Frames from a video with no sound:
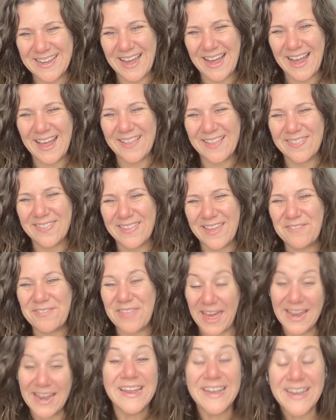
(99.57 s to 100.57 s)
I love
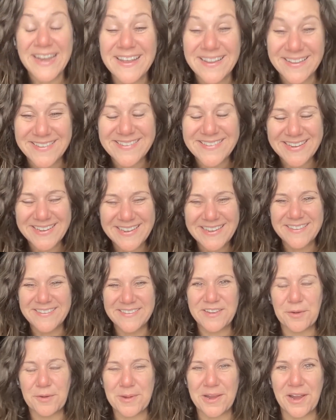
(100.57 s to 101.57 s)
that. It is. It is.
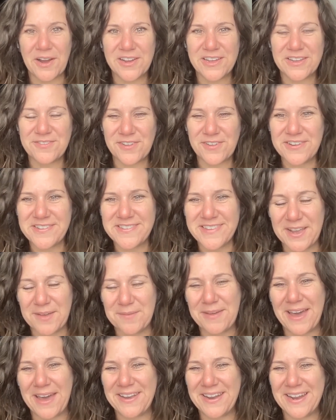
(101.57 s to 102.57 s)
Here we are conversing
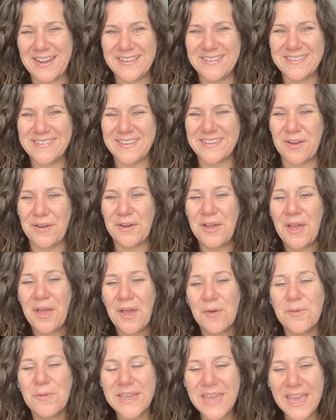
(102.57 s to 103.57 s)
about it. So,
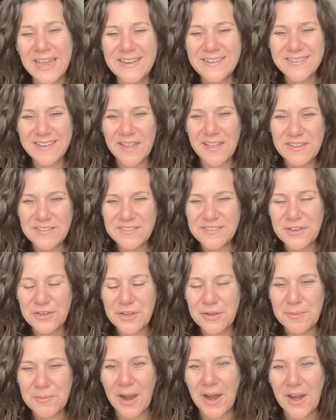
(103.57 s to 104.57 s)
well, Katie, tell us who
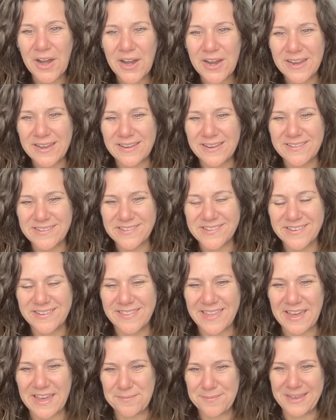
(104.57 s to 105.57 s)
you are in addition to
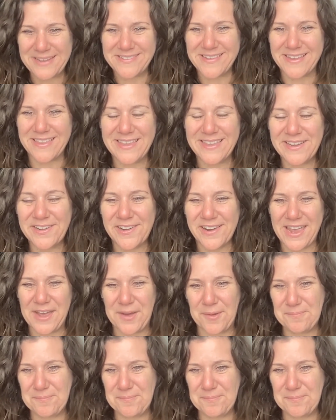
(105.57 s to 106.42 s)
that amazing theater camp.